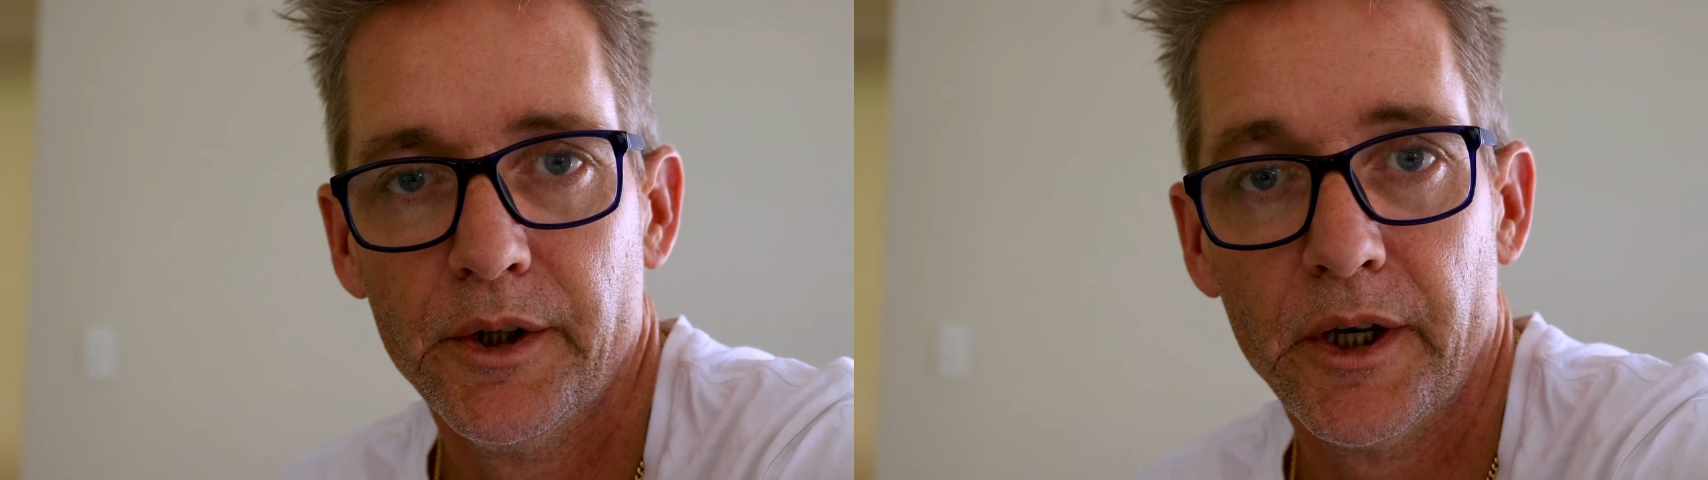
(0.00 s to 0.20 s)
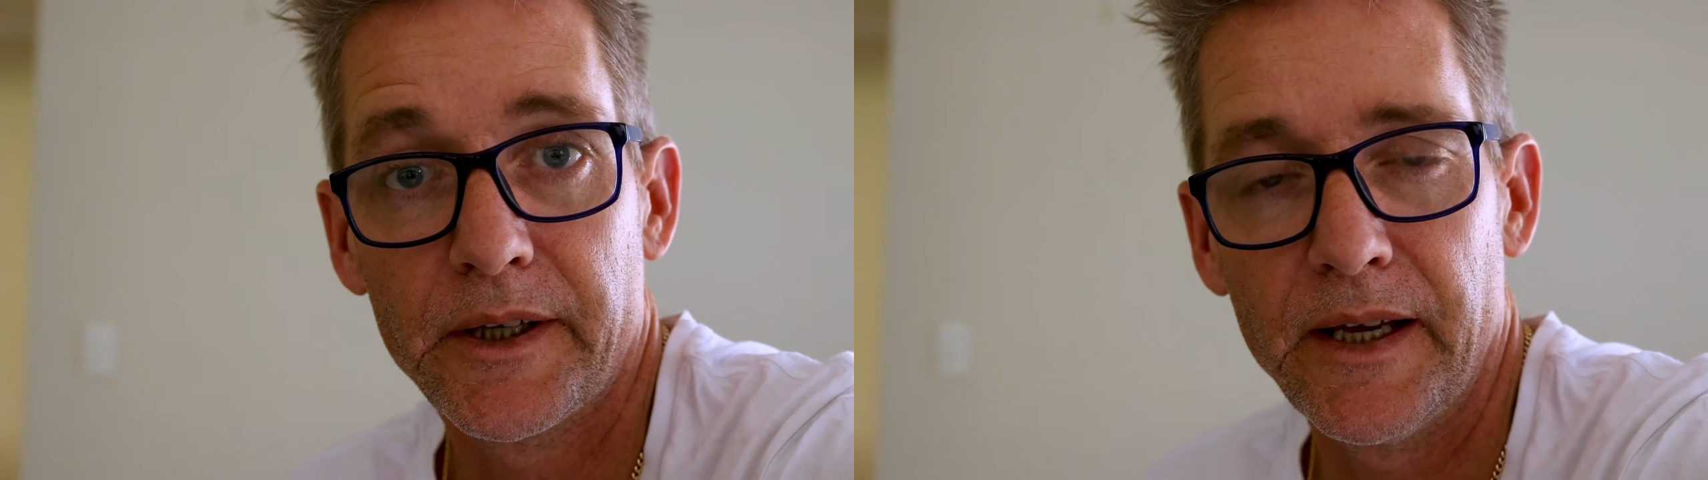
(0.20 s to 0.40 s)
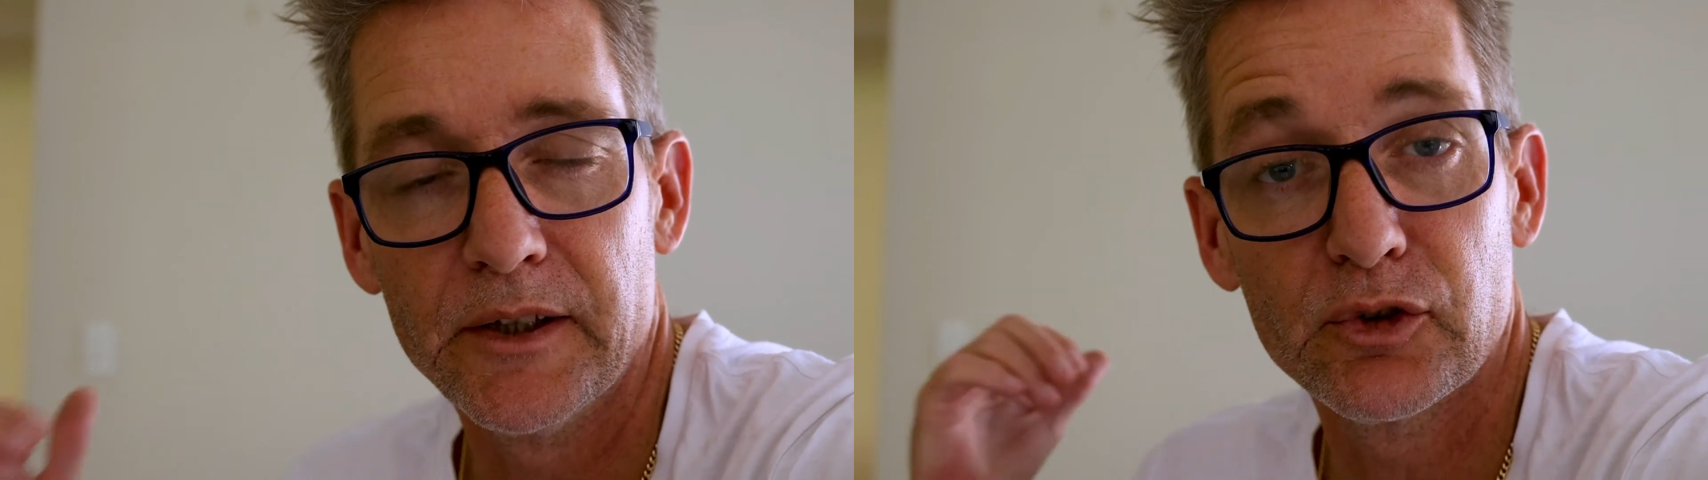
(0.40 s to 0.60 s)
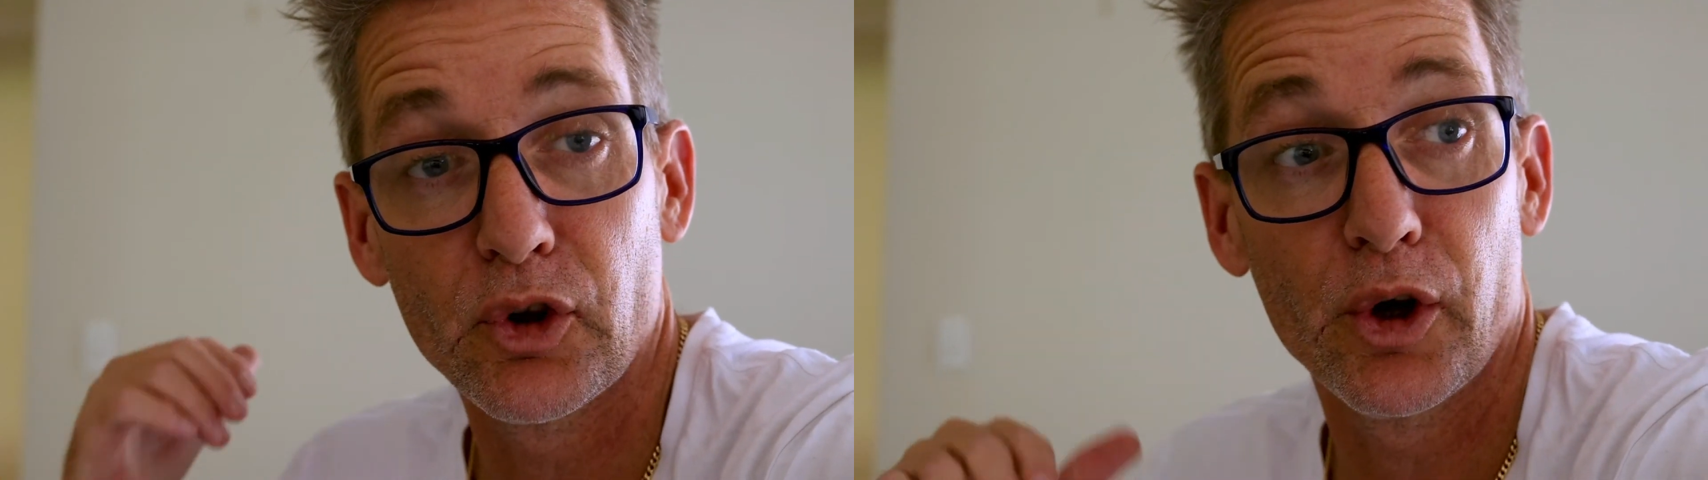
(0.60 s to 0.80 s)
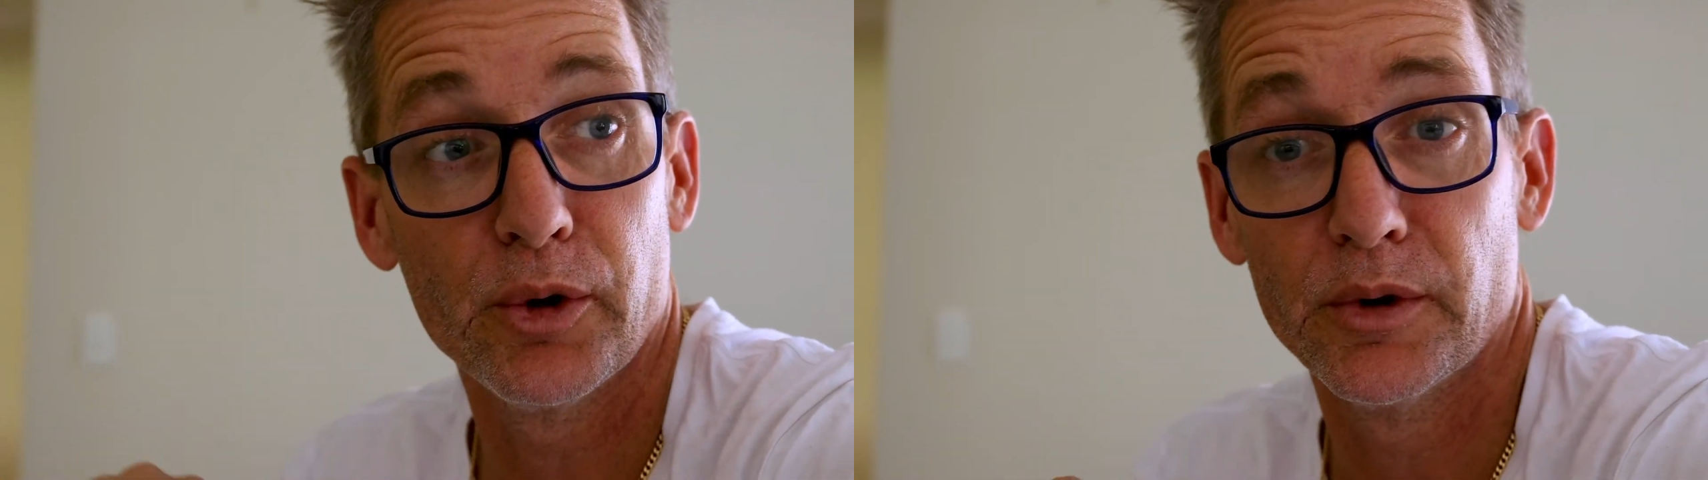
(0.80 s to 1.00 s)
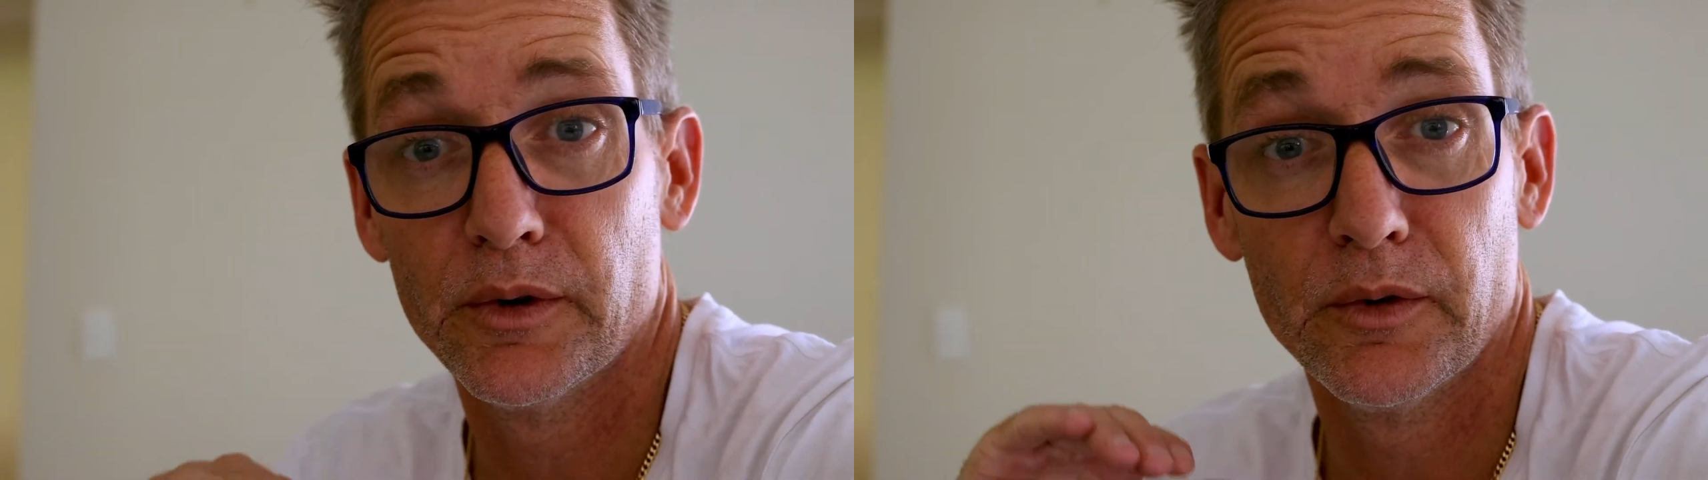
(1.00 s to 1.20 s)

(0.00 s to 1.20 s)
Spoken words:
Okay, so